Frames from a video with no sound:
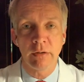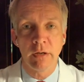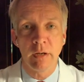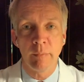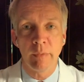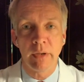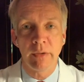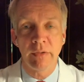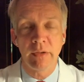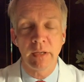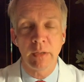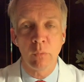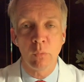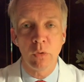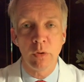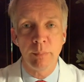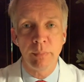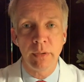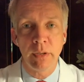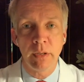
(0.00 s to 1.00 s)
I think it
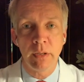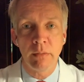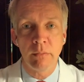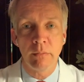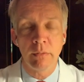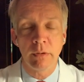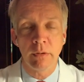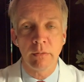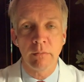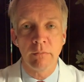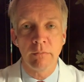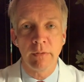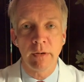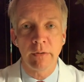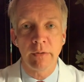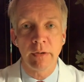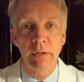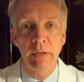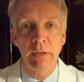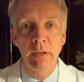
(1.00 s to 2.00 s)
would be, you know,
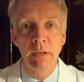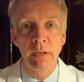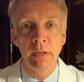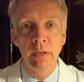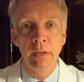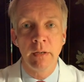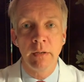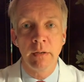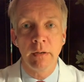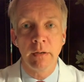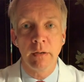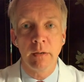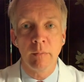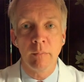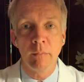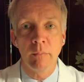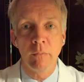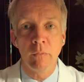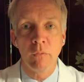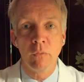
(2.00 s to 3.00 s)
very
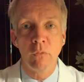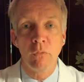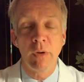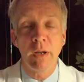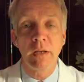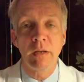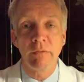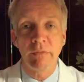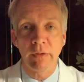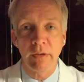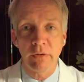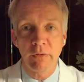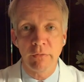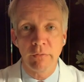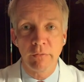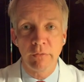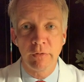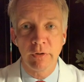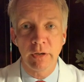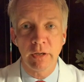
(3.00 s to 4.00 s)
relevant
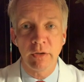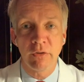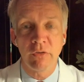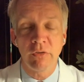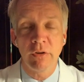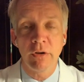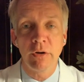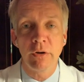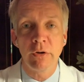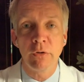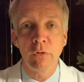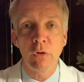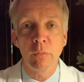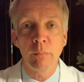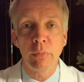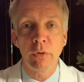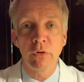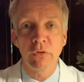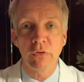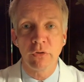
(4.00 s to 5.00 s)
to consider your own
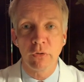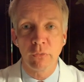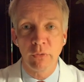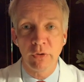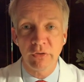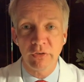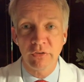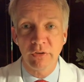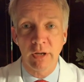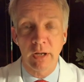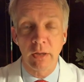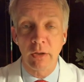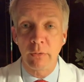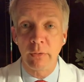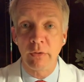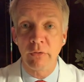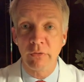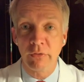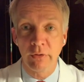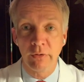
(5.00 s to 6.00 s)
personal risk
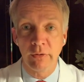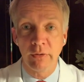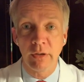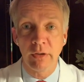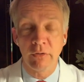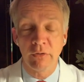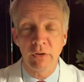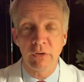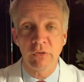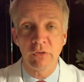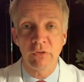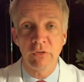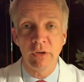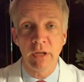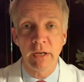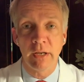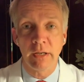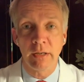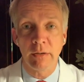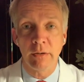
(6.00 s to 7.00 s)
tolerance in such a
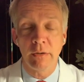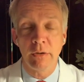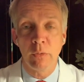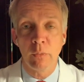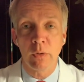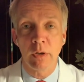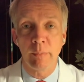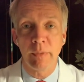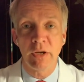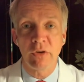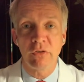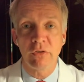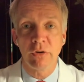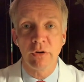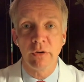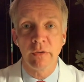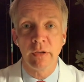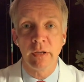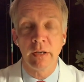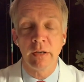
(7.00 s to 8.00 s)
setting. You want to make
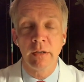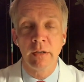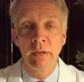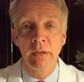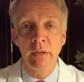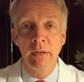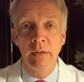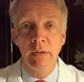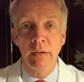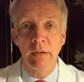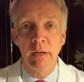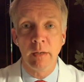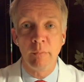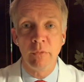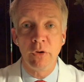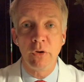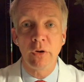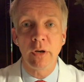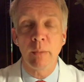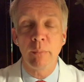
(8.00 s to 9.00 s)
sure that
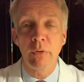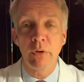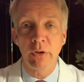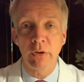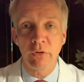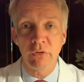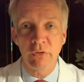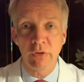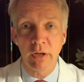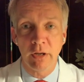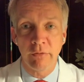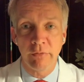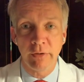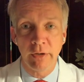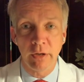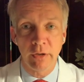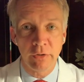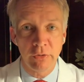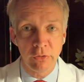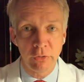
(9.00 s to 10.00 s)
you're not putting yourself at
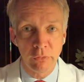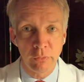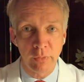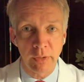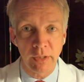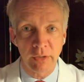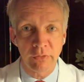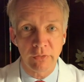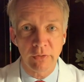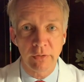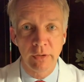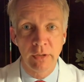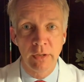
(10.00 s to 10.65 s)
undue risk.